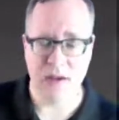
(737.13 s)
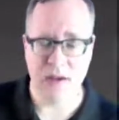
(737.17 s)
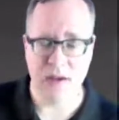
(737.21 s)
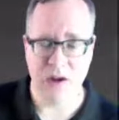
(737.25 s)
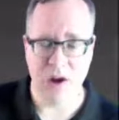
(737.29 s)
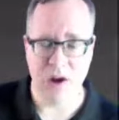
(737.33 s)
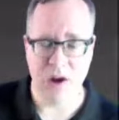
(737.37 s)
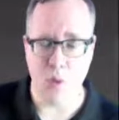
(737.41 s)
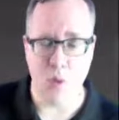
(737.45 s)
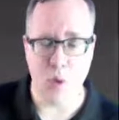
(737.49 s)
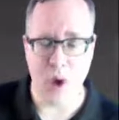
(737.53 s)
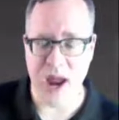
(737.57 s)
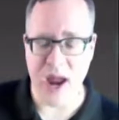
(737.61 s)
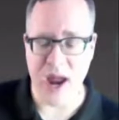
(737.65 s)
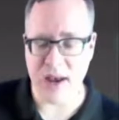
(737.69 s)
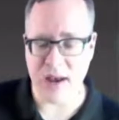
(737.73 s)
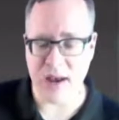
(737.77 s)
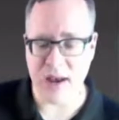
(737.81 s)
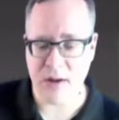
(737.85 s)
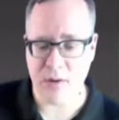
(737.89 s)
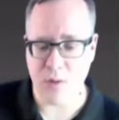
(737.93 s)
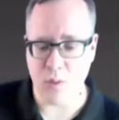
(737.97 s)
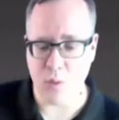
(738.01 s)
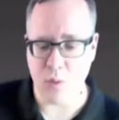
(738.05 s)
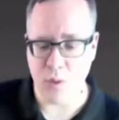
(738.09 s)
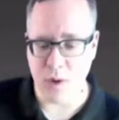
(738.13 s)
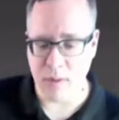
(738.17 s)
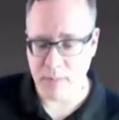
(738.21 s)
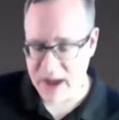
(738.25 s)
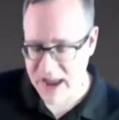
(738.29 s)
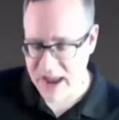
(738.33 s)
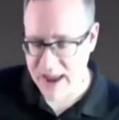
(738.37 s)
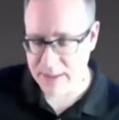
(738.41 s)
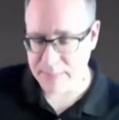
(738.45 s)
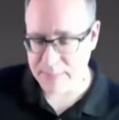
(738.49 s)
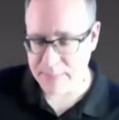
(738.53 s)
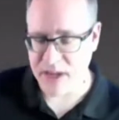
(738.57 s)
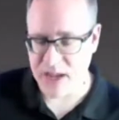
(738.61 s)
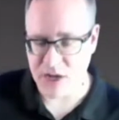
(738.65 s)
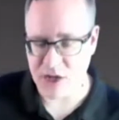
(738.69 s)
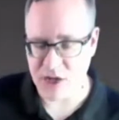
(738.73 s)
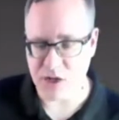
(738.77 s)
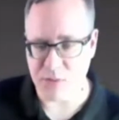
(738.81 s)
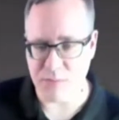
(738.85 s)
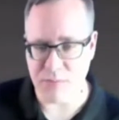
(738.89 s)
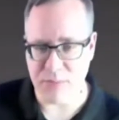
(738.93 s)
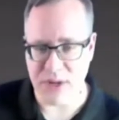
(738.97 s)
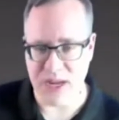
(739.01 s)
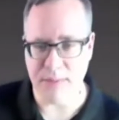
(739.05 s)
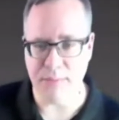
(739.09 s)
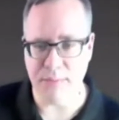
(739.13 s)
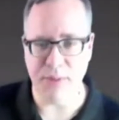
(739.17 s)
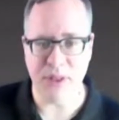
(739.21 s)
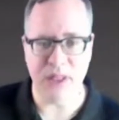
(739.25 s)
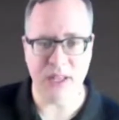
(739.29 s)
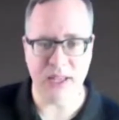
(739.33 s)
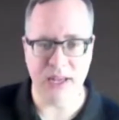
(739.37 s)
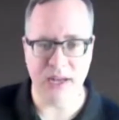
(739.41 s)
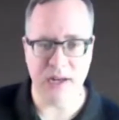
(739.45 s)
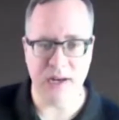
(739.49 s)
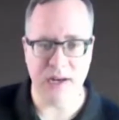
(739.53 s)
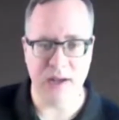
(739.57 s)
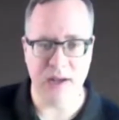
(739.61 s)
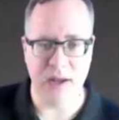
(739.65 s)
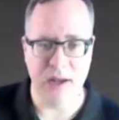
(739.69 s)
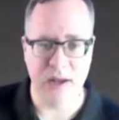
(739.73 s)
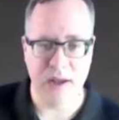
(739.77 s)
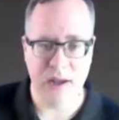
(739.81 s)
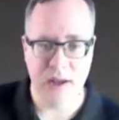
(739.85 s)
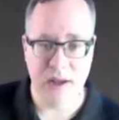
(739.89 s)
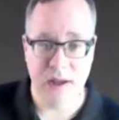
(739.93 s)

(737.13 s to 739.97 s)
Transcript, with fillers: you know, when will my application be completed?